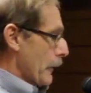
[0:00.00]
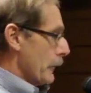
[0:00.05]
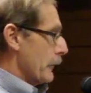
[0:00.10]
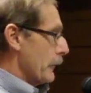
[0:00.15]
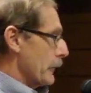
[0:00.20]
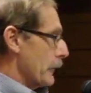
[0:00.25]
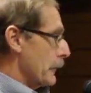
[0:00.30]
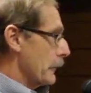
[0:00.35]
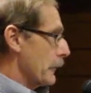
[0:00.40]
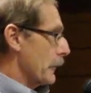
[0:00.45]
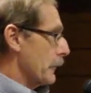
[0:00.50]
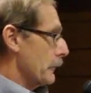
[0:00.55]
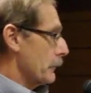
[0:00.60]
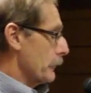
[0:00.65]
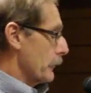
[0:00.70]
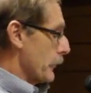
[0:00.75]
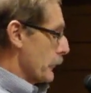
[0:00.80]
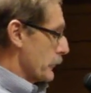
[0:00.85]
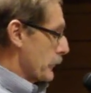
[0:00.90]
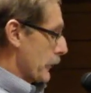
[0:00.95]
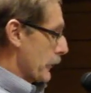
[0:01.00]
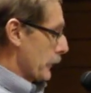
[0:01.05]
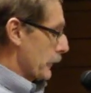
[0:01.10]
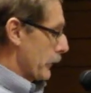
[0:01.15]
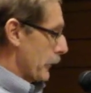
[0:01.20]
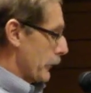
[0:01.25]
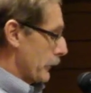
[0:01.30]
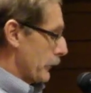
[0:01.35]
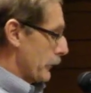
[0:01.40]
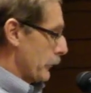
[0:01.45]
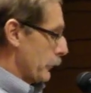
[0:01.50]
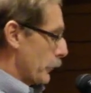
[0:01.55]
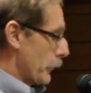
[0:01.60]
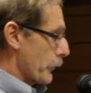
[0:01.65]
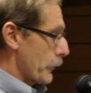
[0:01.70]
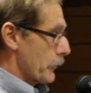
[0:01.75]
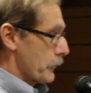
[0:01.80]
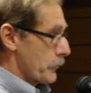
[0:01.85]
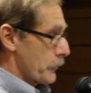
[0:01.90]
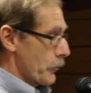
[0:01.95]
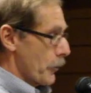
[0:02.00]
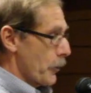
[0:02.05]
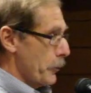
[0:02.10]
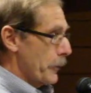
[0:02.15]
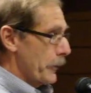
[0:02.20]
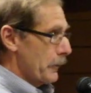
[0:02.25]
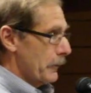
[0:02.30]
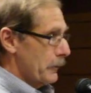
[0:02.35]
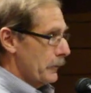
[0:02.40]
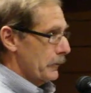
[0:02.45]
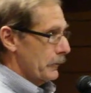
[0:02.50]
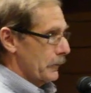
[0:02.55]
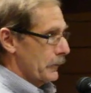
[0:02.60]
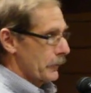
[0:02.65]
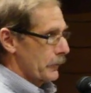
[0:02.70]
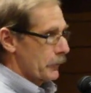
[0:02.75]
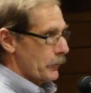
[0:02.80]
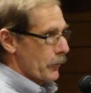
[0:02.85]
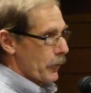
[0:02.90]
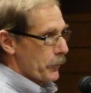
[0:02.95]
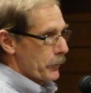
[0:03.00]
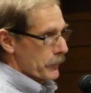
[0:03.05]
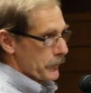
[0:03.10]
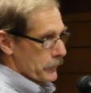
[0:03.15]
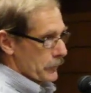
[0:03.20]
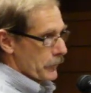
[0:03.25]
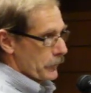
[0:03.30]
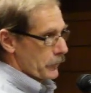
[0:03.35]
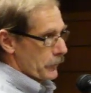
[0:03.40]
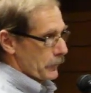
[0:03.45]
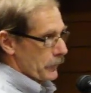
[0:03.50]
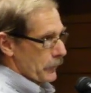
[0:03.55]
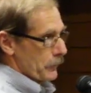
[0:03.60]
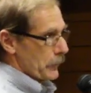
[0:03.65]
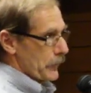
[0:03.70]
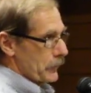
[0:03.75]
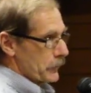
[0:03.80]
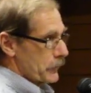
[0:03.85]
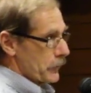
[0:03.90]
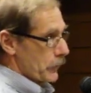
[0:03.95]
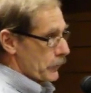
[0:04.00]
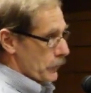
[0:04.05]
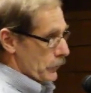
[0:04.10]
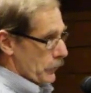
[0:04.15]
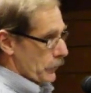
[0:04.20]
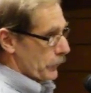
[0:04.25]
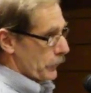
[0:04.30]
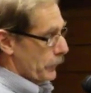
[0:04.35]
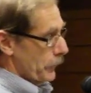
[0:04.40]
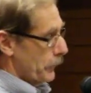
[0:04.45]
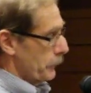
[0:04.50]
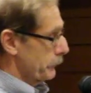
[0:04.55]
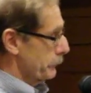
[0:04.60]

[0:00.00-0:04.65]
The second line, the word is tropic, and trope means to turn.